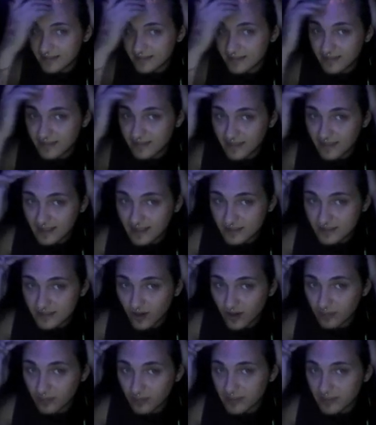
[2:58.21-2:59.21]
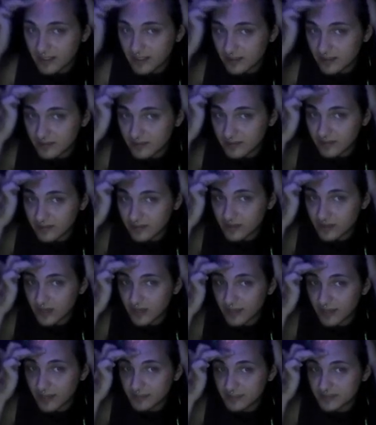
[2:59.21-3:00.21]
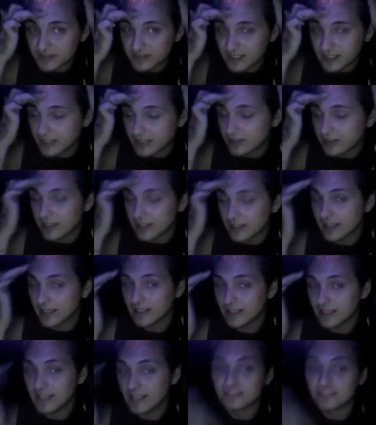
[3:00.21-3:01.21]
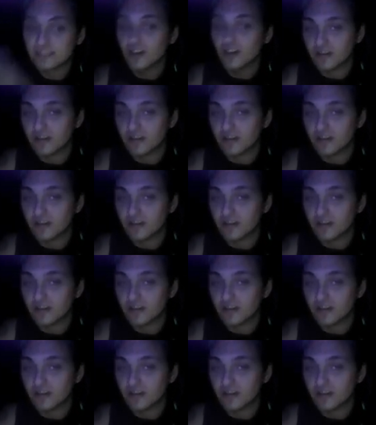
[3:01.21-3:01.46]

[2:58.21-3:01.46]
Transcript: this all up in here, the crown piece right here, it's not